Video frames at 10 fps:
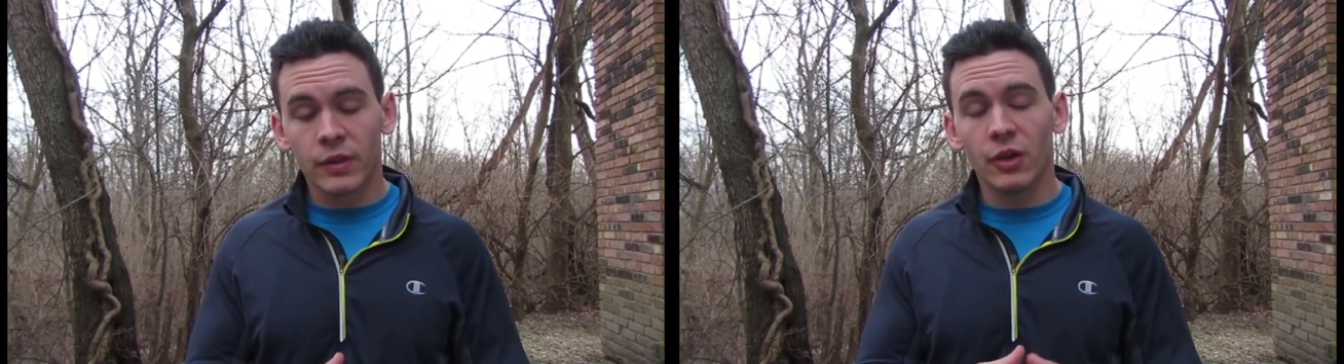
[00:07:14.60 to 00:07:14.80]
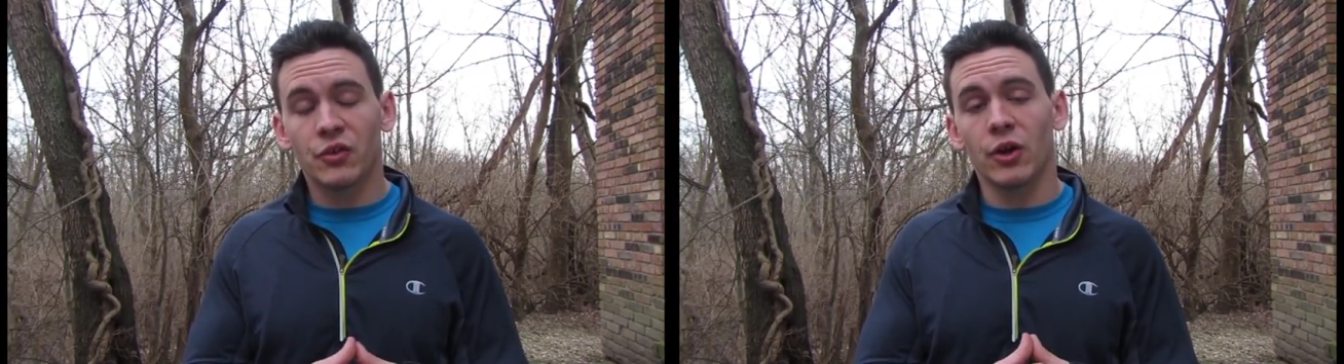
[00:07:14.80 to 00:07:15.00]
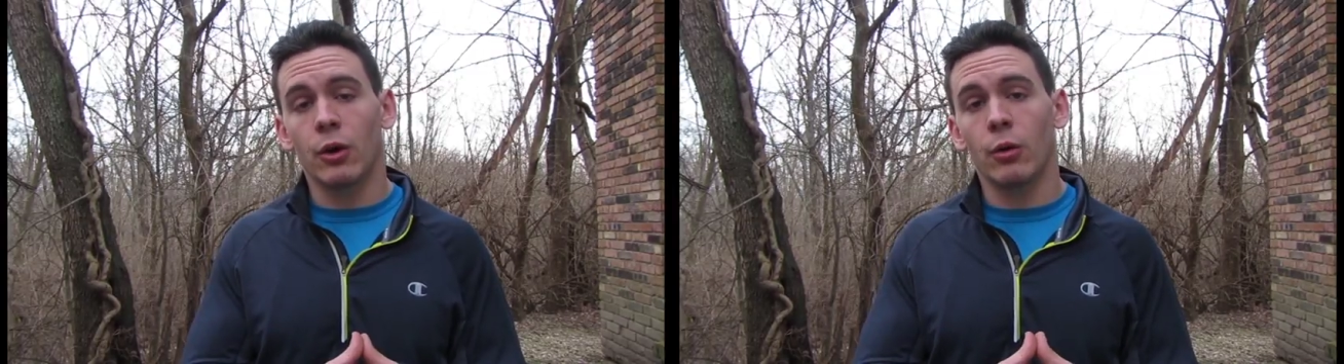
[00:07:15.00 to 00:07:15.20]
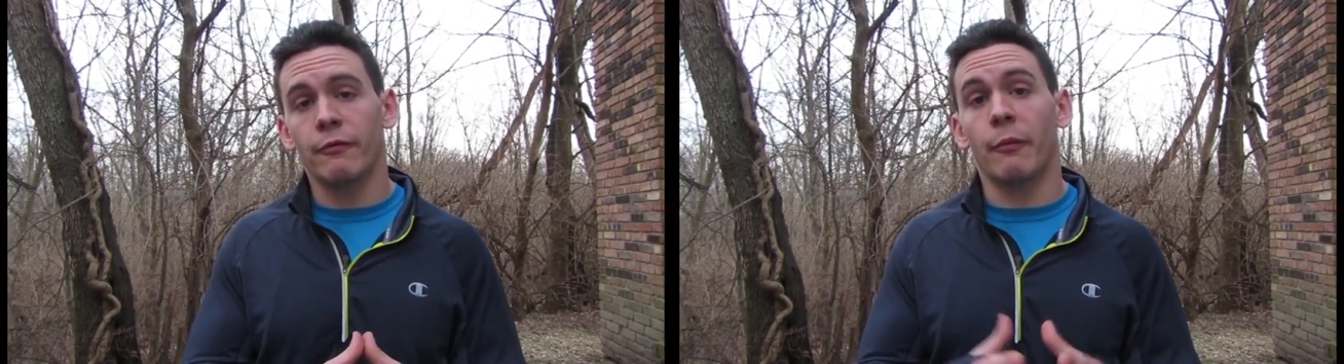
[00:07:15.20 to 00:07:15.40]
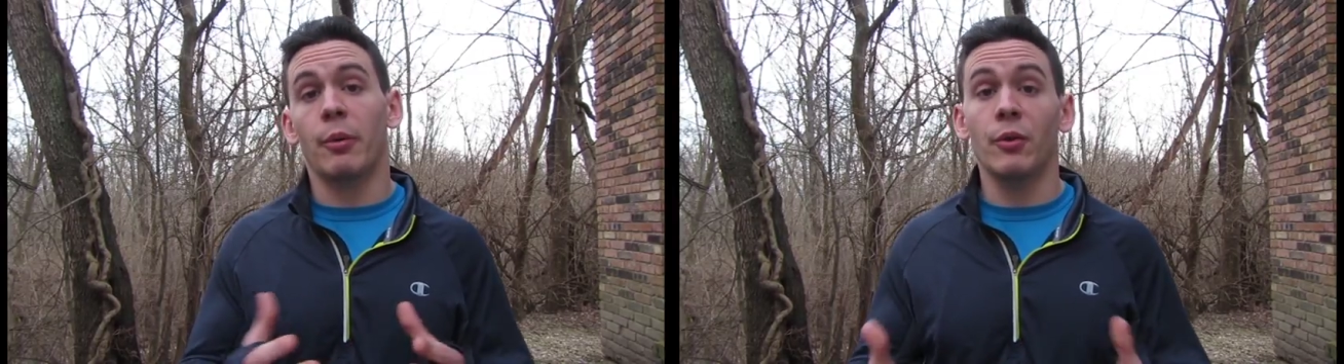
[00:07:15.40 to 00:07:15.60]
So
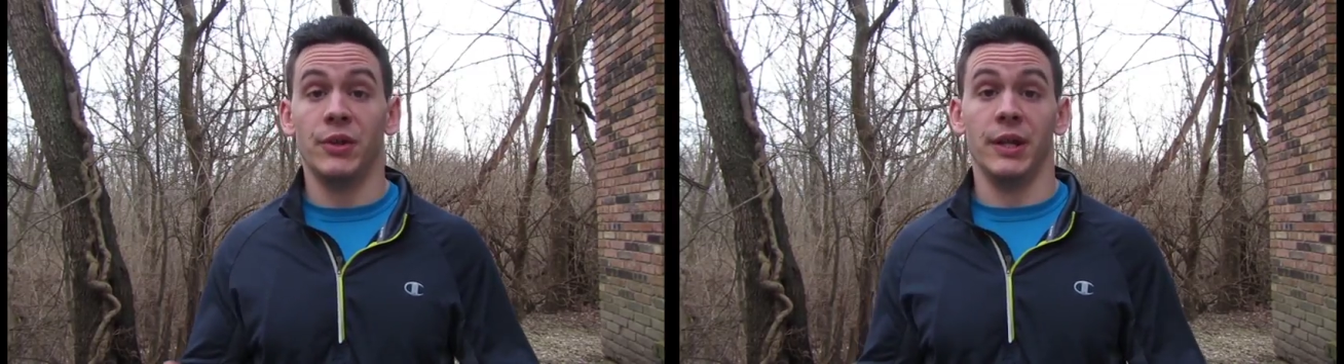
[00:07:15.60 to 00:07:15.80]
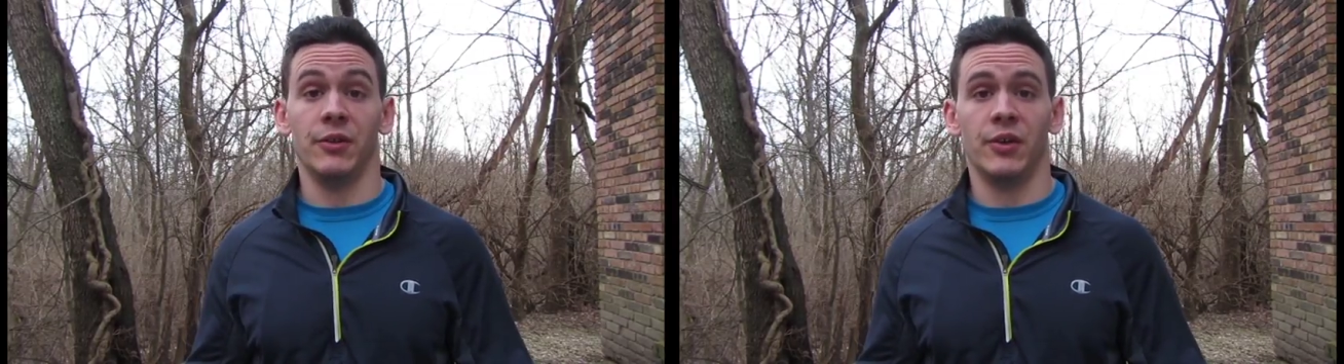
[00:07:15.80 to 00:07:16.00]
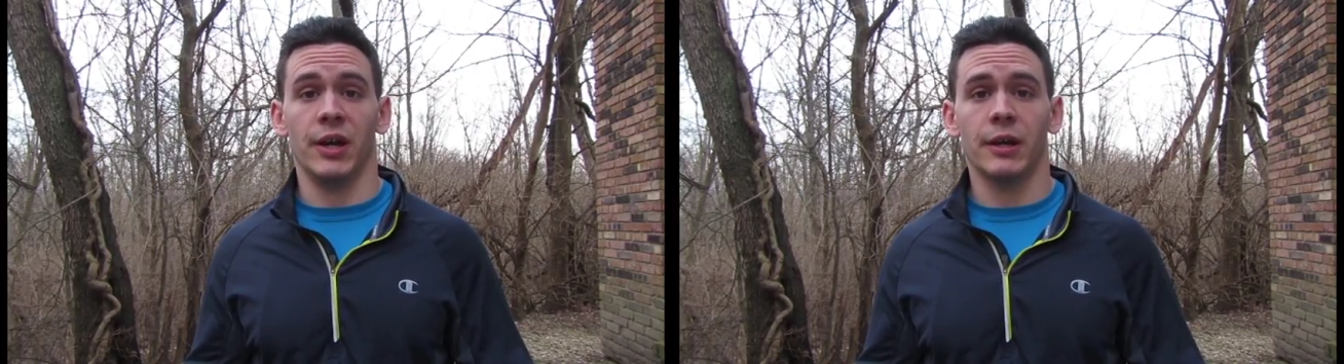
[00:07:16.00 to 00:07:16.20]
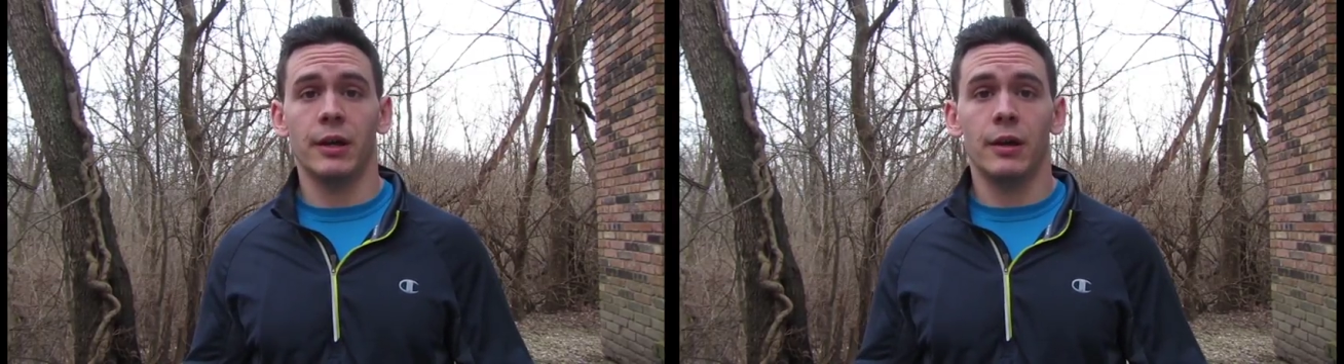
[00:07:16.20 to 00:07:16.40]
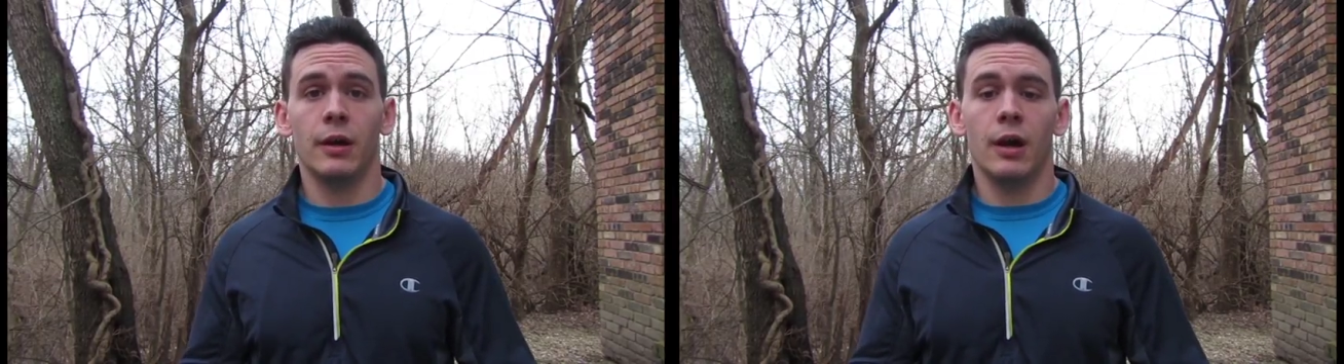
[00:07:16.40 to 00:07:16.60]
for protein intake,
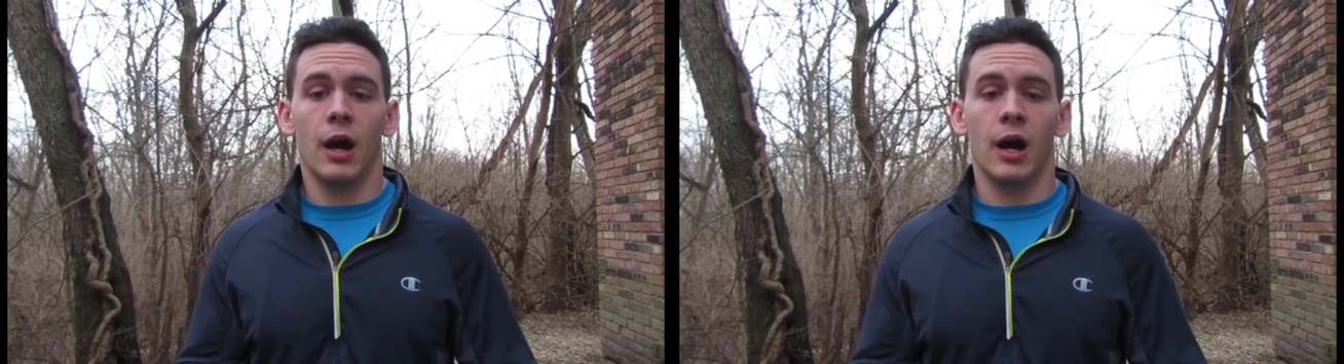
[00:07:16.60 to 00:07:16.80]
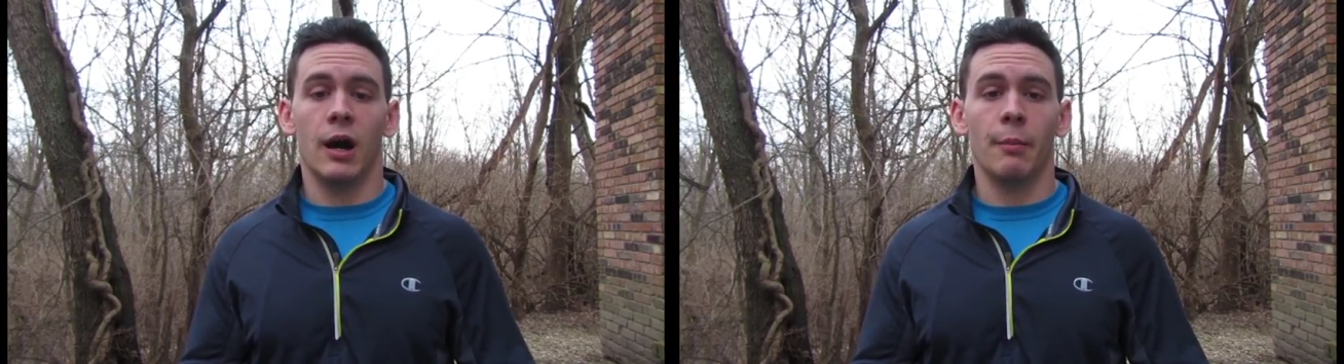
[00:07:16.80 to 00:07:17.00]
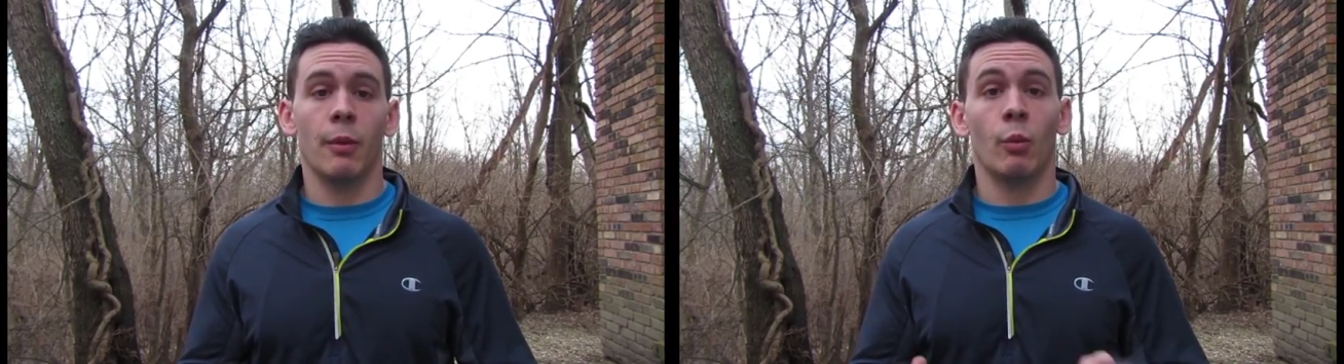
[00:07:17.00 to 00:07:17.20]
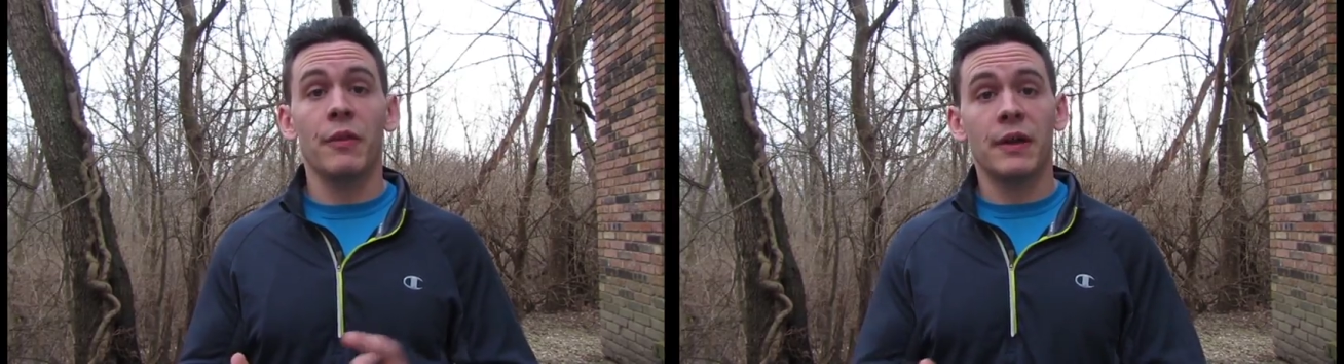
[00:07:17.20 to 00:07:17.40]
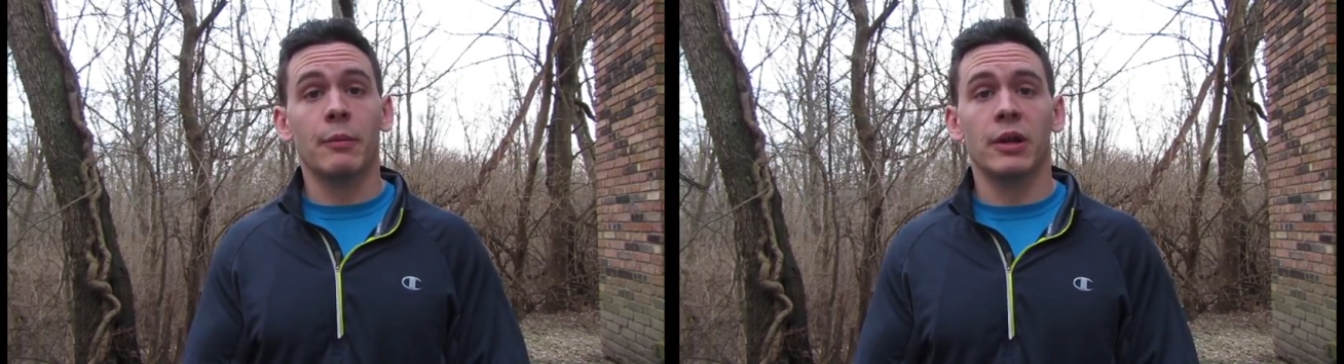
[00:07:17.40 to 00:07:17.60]
one
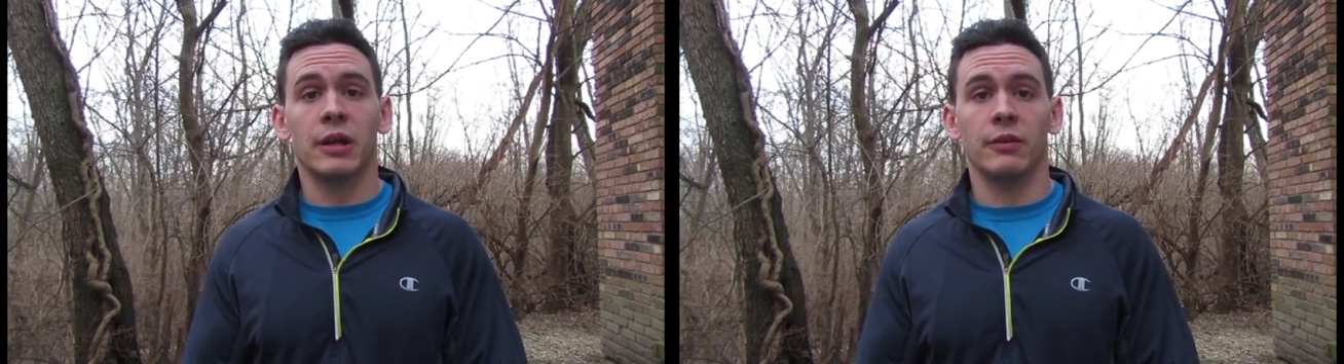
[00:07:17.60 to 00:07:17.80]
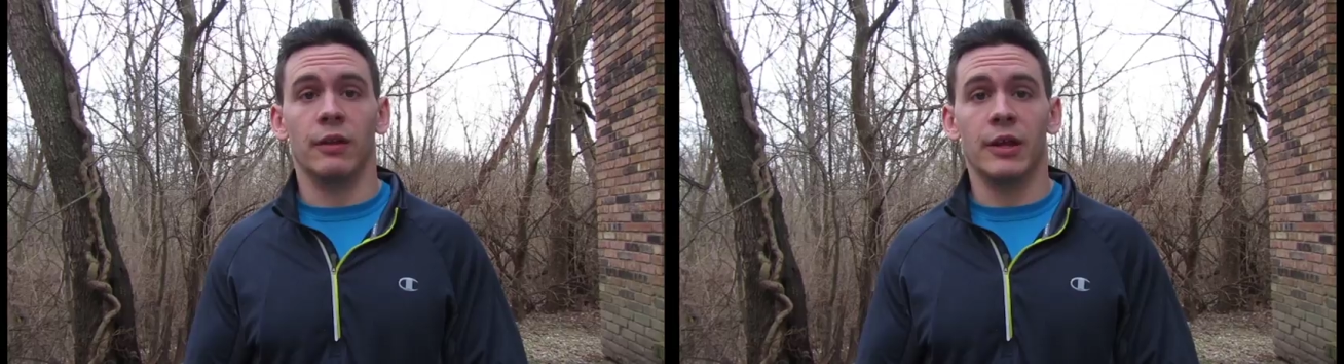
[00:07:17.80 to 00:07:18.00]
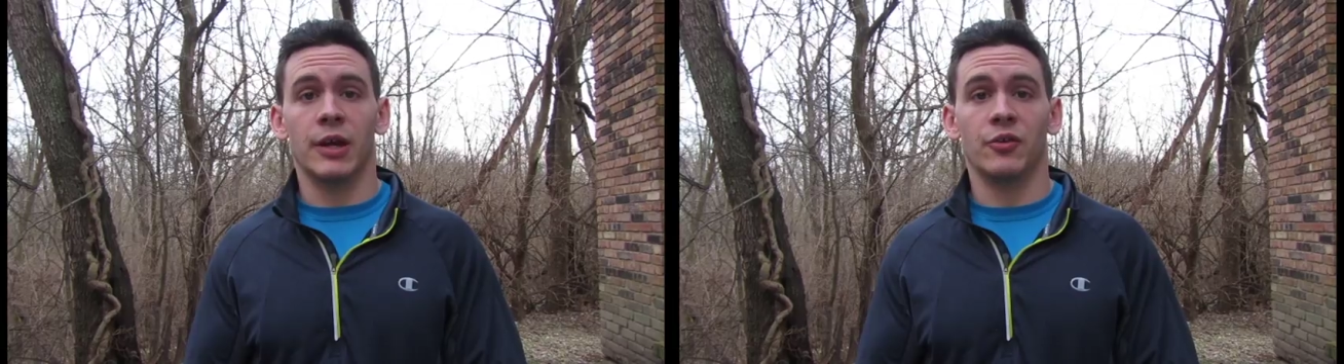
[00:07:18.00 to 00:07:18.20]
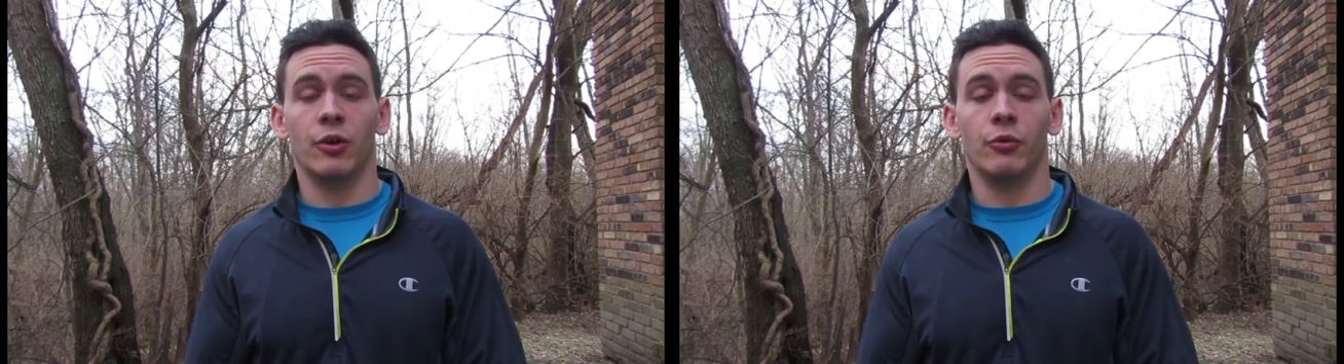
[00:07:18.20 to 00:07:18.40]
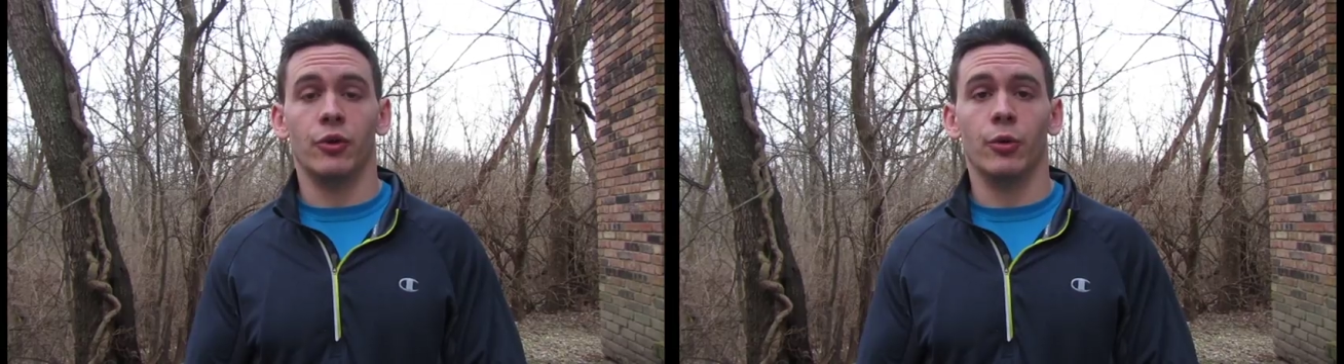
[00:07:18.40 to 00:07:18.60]
thing I'm going to let you guys
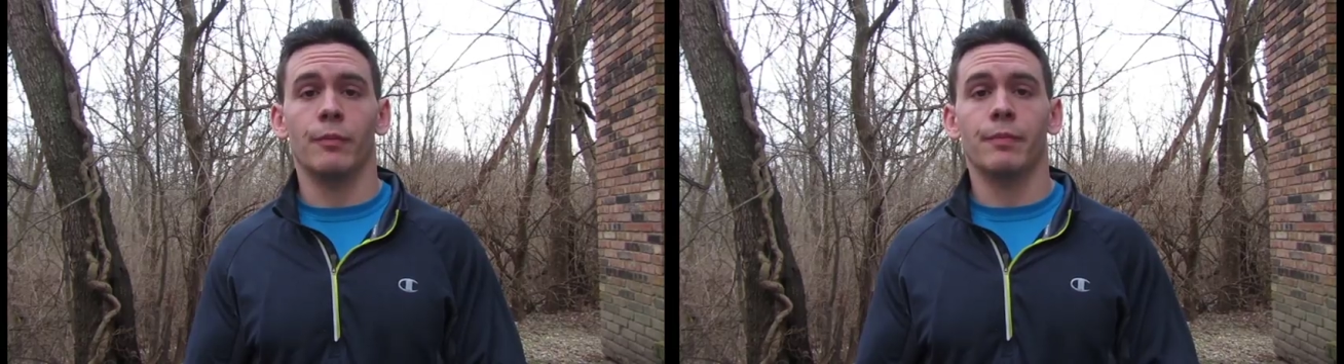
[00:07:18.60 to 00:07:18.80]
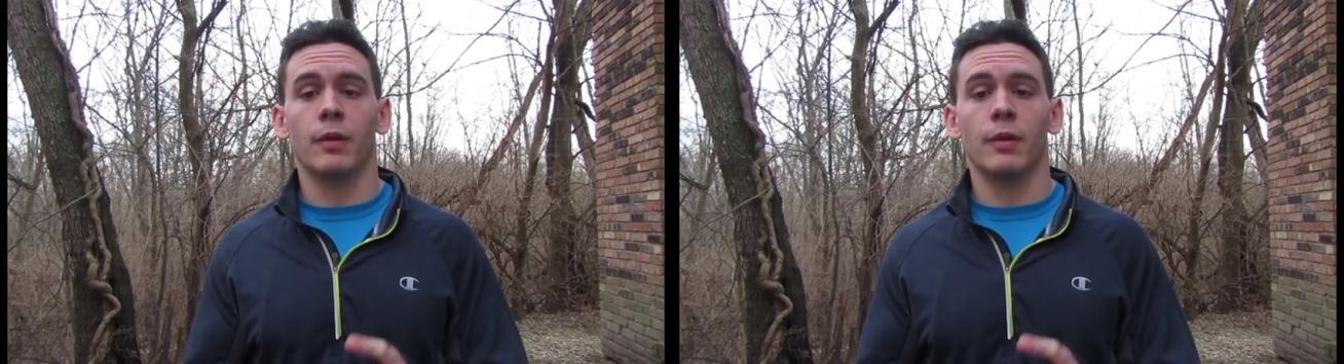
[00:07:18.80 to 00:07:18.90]
know too,